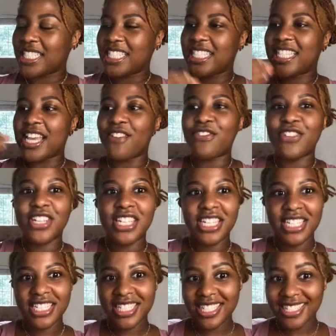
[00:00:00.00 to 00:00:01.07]

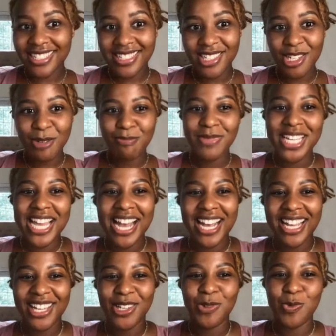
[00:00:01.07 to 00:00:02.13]
definition
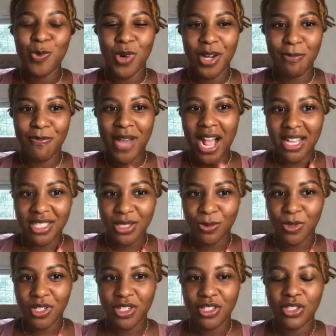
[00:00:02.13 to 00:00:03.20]
behind what
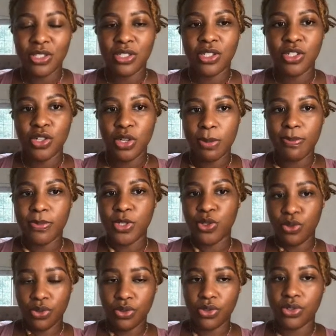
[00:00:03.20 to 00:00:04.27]
passwords your
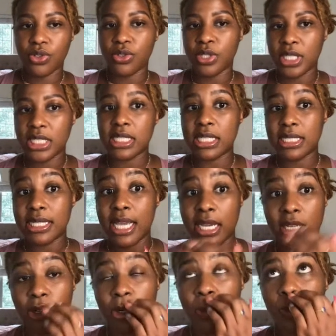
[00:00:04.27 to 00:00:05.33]
users need to
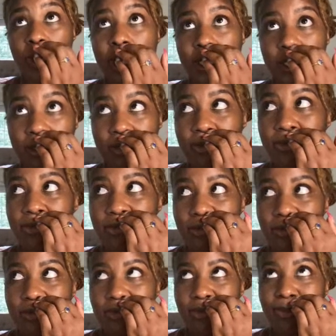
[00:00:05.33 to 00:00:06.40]
set or what
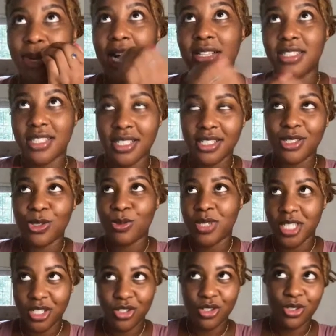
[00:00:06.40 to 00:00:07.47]
policies you
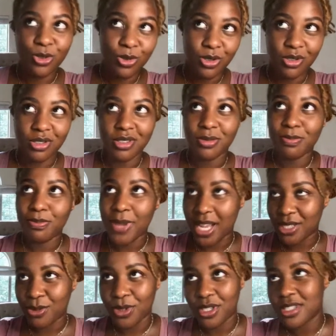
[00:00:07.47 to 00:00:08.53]
need your users'
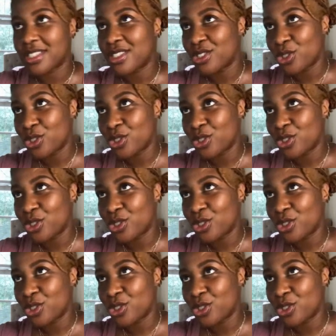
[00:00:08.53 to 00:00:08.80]
passwords